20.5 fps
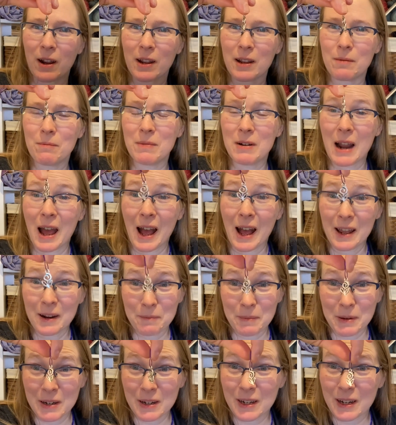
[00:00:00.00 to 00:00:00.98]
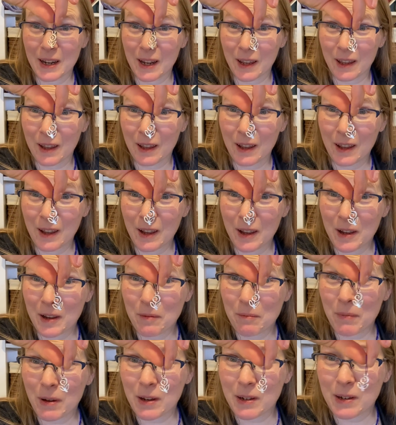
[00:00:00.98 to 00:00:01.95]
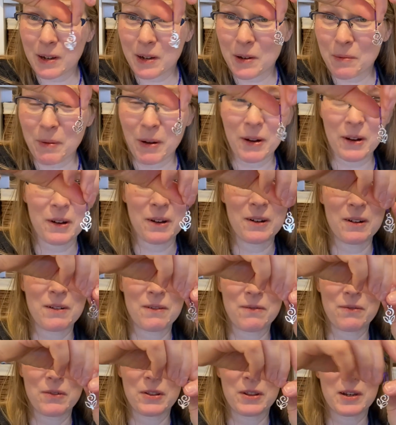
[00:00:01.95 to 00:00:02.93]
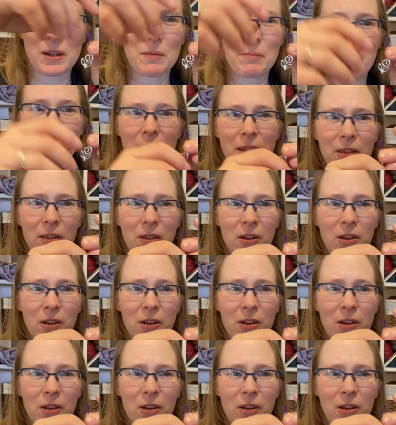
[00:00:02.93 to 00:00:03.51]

am not missing my stitch marker for this month.